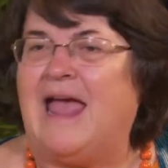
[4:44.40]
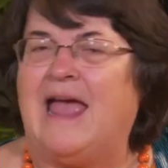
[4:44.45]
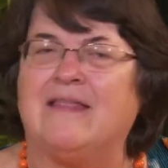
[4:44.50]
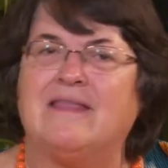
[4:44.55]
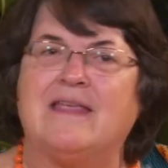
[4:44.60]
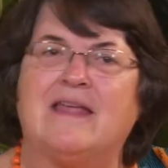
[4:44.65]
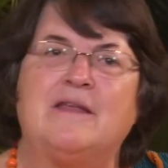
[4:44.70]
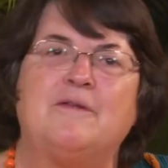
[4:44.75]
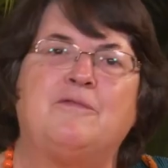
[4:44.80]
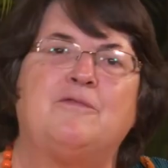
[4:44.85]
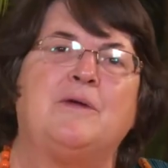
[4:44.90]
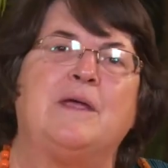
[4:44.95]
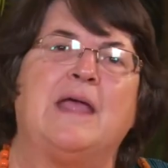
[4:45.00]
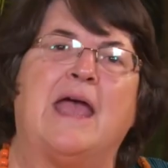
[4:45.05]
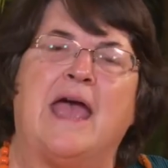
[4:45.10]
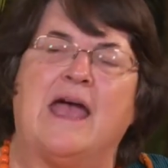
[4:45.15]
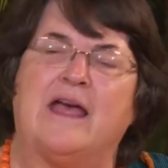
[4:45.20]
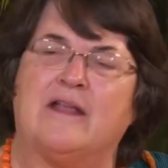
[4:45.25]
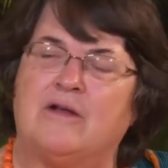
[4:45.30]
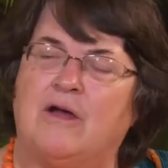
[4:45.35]
And then if we
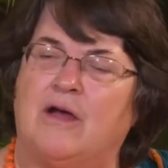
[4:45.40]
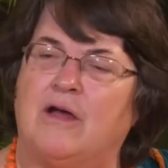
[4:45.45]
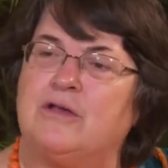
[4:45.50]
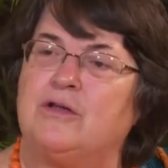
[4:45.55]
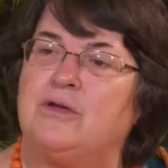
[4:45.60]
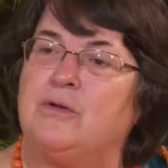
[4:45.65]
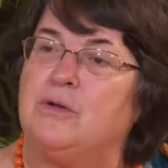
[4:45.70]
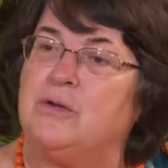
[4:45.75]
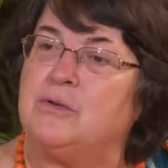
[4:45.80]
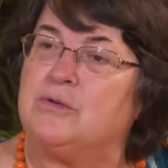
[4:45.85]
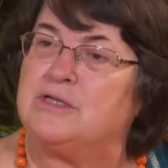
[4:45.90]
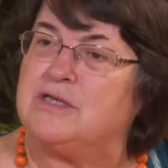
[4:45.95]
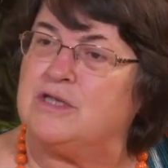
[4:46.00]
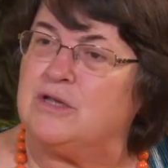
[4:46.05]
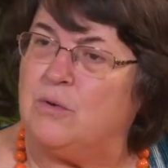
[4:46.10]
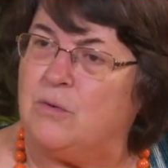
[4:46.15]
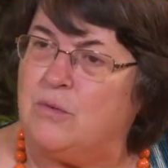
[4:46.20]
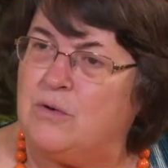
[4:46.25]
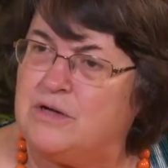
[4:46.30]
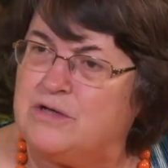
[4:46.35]
add on, you use
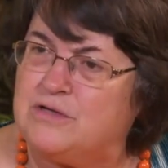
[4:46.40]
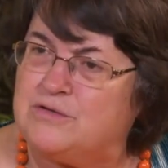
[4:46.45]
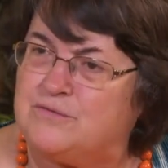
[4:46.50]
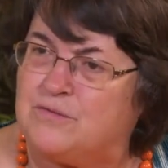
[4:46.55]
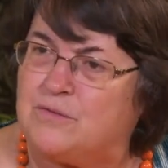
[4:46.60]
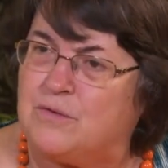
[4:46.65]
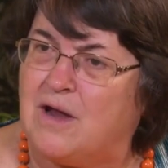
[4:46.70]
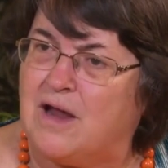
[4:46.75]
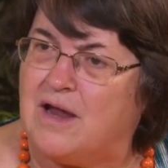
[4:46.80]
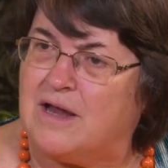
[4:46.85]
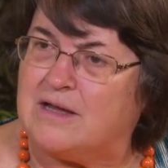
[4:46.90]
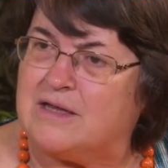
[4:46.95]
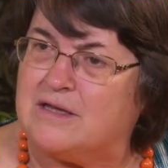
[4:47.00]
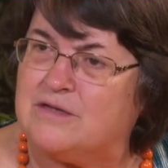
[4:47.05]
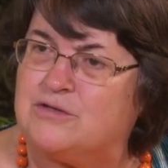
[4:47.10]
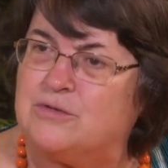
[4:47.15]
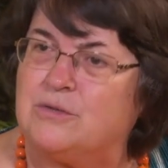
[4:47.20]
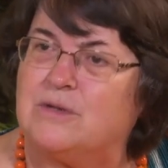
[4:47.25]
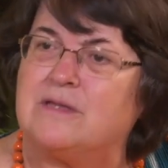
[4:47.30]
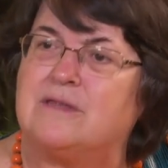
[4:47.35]
the orange
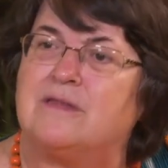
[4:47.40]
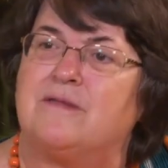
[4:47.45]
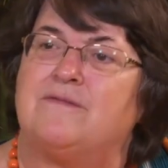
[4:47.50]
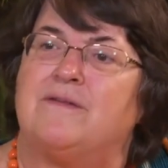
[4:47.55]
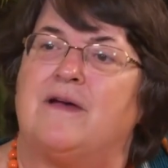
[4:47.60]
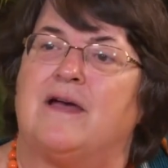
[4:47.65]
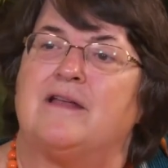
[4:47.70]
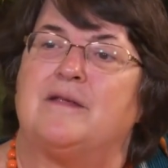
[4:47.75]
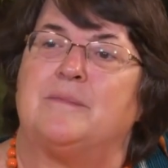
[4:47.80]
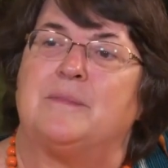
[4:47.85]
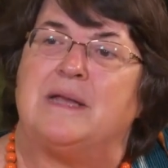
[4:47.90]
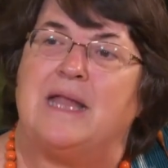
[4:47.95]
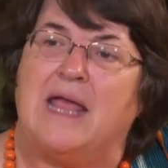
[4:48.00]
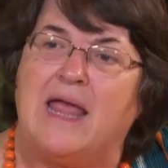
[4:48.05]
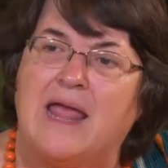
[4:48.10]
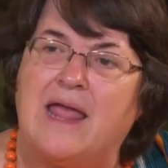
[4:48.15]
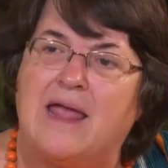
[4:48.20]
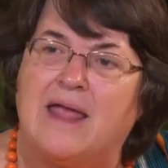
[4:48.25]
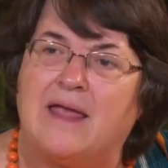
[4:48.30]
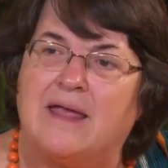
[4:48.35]
varieties, you get the vitamin
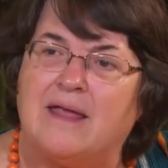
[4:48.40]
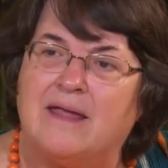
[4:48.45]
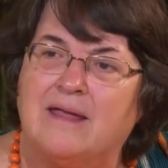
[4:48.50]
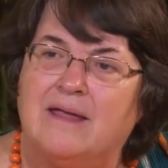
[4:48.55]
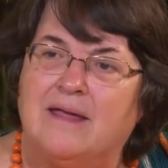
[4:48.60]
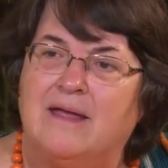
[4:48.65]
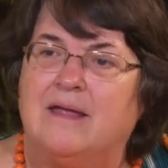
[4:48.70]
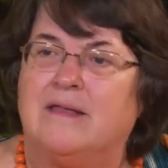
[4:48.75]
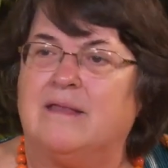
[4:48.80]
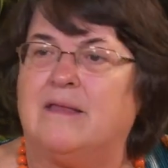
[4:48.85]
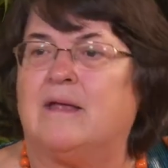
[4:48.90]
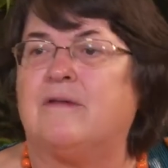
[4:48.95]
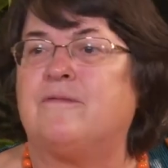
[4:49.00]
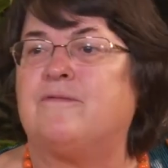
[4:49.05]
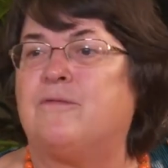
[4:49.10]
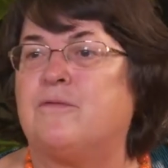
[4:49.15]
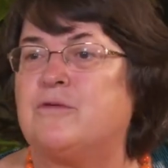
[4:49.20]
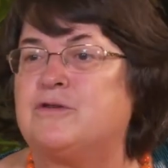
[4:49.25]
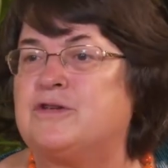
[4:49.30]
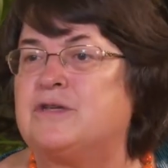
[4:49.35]
A.
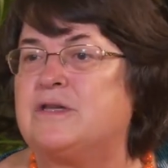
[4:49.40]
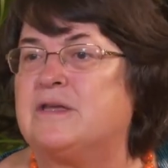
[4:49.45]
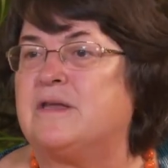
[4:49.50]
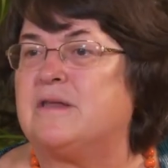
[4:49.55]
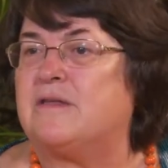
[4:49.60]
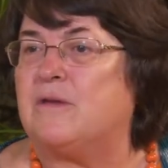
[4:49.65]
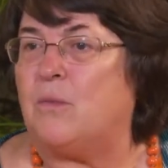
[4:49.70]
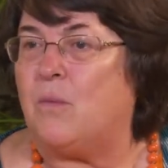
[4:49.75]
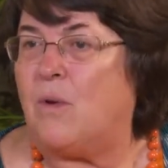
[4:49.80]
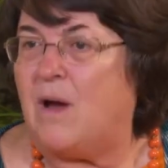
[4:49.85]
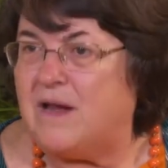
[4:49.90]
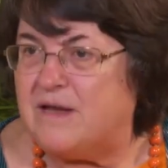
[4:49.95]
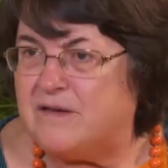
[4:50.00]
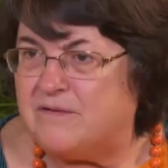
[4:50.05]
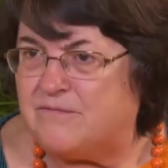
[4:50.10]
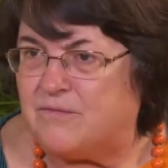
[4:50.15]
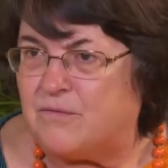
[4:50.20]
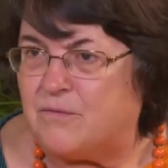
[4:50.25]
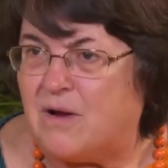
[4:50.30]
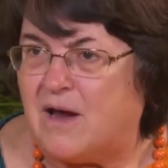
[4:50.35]
Unfortunately, the white
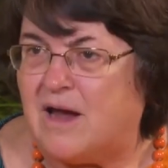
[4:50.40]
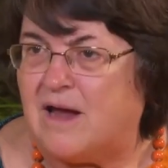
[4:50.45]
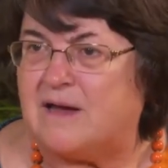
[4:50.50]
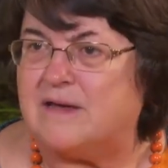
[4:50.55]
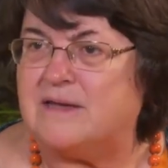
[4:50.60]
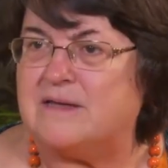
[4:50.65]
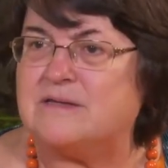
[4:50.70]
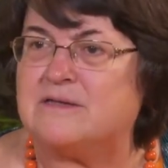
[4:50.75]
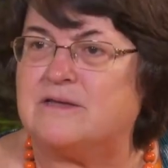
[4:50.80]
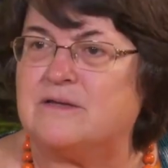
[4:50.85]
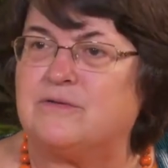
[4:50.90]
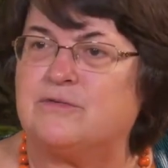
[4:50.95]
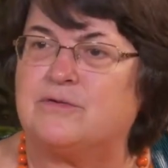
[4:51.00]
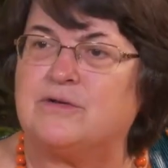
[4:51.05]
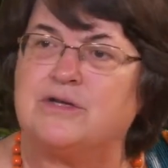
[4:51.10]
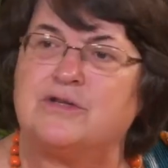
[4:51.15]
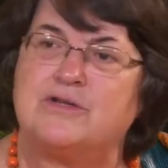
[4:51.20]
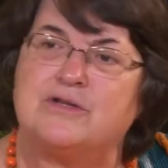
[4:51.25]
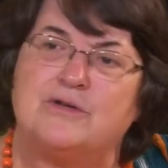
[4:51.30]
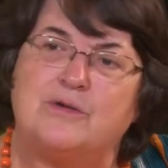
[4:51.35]
varieties, the
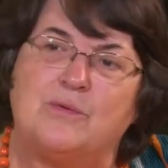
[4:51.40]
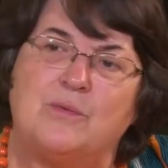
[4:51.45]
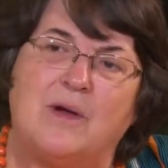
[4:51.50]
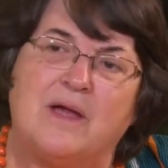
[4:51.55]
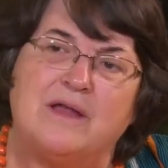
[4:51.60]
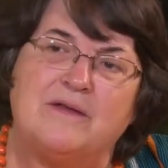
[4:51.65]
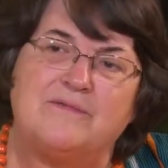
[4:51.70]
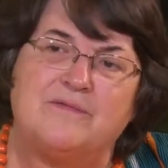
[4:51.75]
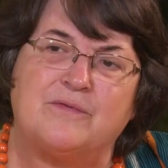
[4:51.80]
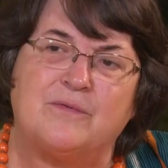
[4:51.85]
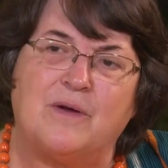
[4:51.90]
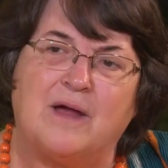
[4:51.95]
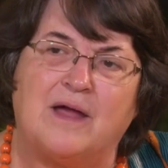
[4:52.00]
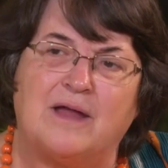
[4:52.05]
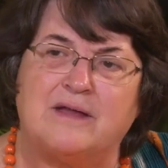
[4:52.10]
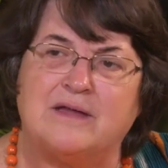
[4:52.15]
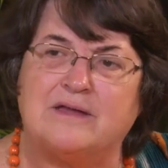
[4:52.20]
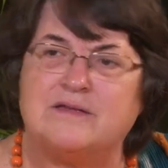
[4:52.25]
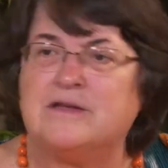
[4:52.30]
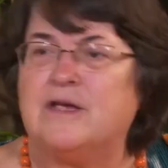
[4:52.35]
traditional white
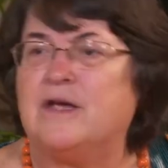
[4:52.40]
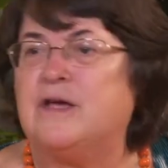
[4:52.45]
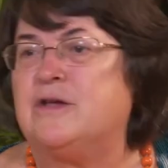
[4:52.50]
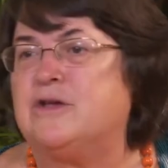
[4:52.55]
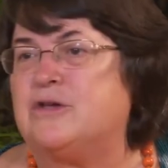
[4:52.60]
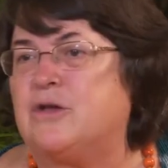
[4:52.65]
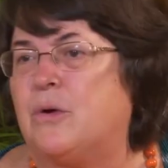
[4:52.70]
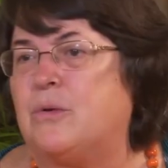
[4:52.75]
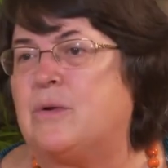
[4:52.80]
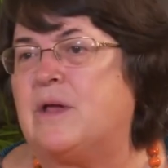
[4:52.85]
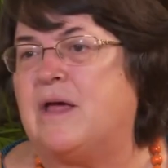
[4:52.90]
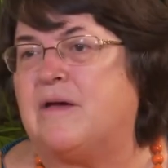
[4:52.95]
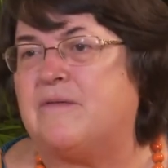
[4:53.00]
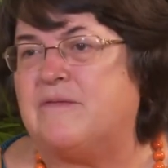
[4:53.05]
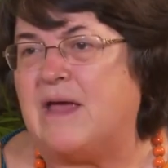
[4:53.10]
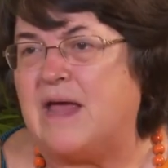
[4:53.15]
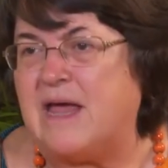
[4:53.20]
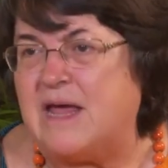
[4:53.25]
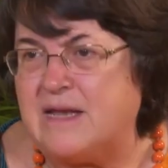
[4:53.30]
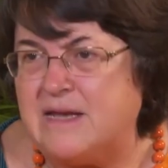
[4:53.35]
varieties, don't
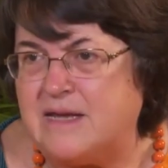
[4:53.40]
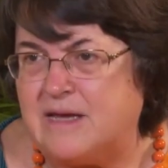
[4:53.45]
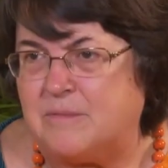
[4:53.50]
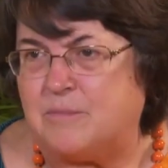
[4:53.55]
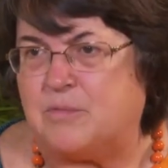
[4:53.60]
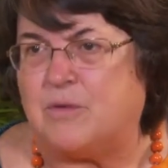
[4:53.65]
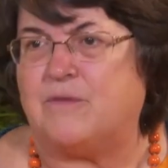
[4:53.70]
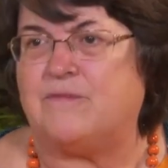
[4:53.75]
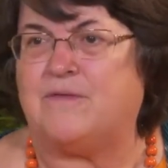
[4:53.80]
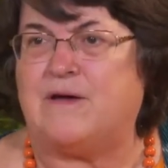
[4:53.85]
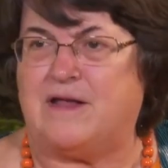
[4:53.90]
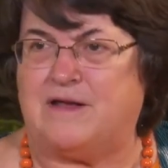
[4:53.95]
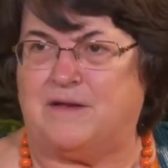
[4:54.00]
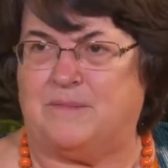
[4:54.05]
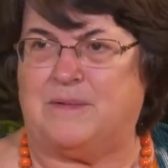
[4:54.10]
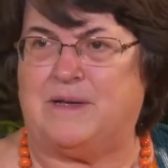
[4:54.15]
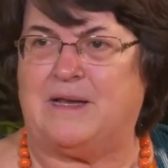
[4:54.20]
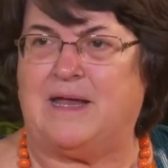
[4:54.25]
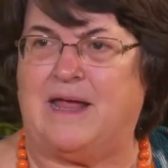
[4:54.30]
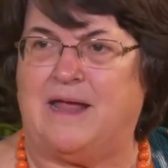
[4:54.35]
have any
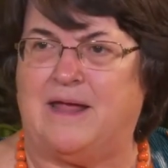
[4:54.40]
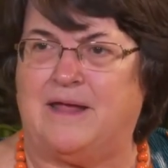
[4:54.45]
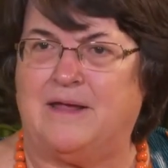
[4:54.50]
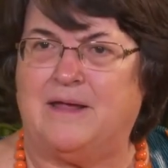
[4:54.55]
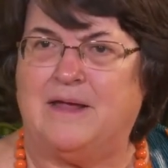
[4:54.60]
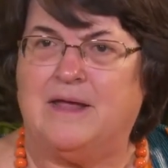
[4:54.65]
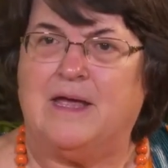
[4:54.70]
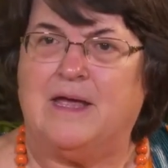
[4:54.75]
provitamin A.